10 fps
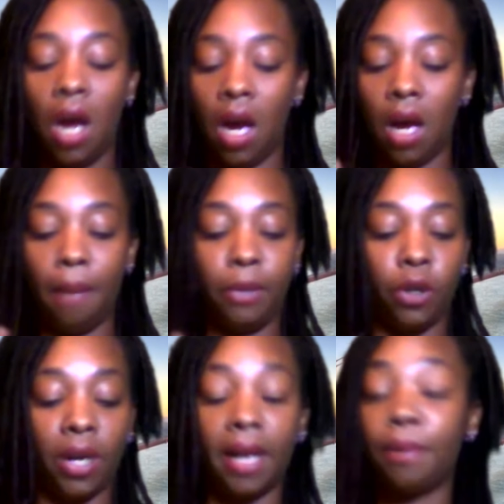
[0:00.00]

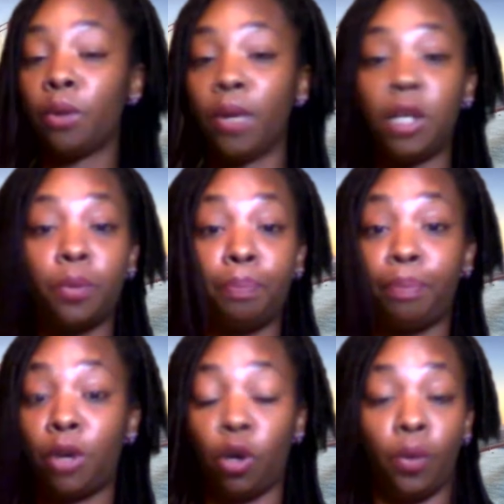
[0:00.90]
You're not able to reach
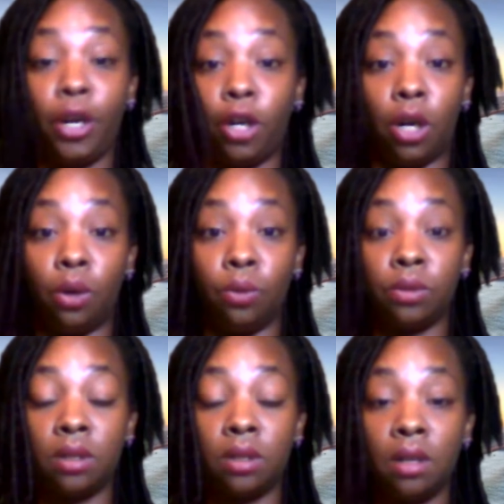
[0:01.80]
career
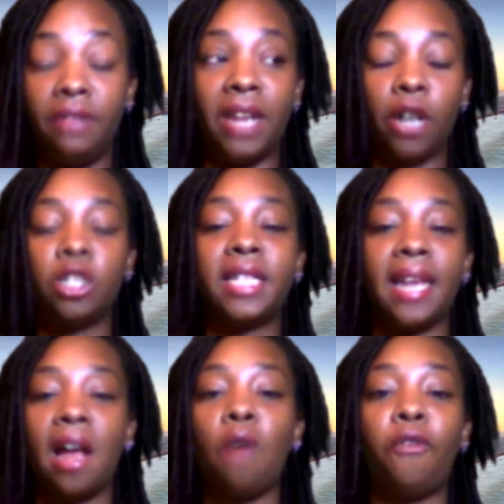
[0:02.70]
goals that are
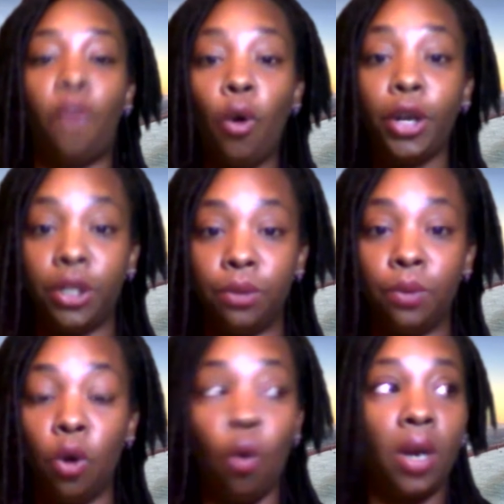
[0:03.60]
set out for you,
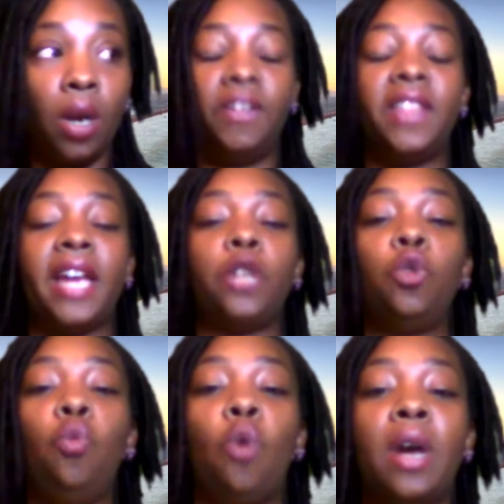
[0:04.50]
or even that
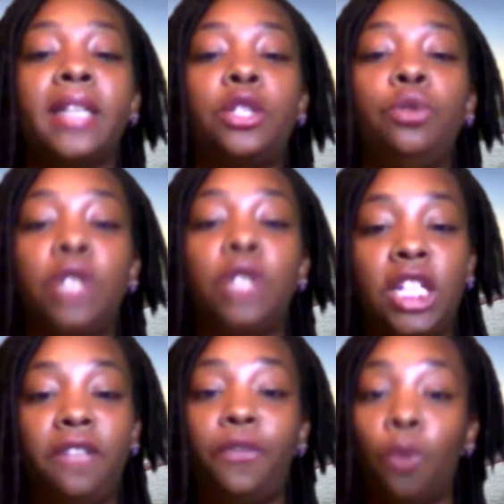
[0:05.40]
you want to
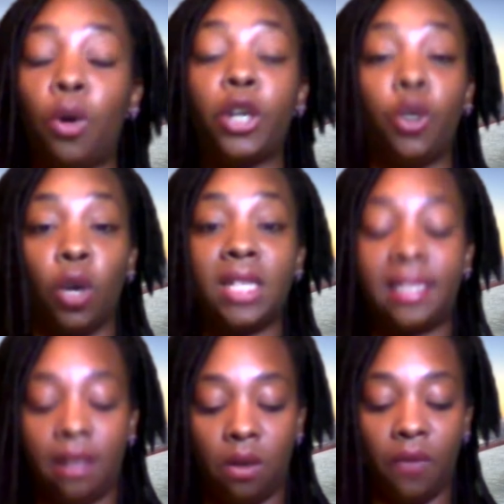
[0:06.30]
achieve for
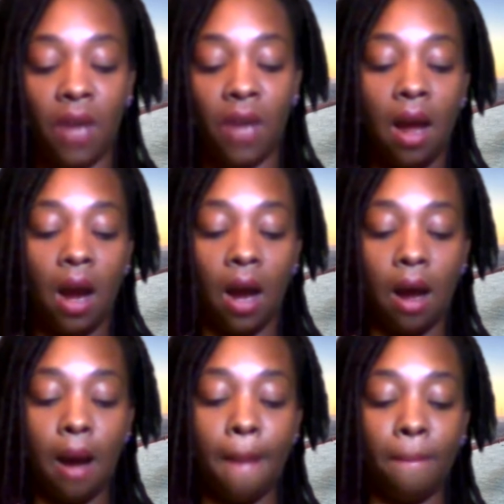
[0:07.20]
yourself.
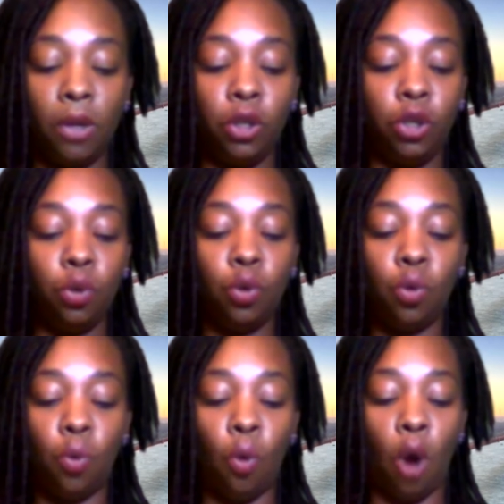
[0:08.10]

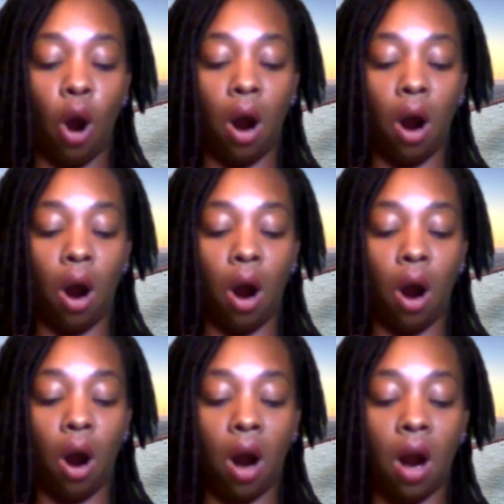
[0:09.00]
You
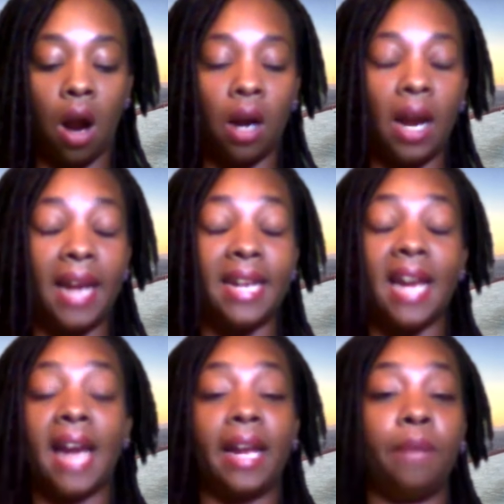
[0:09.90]
are
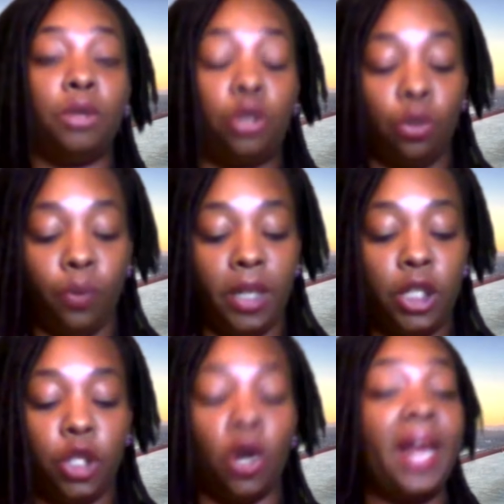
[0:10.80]
not able to reach
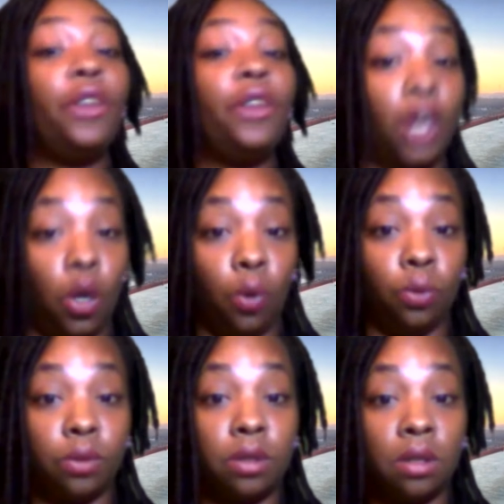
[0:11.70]
your health
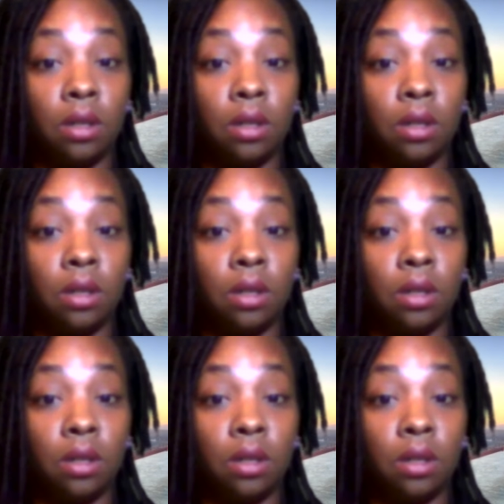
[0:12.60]
goals,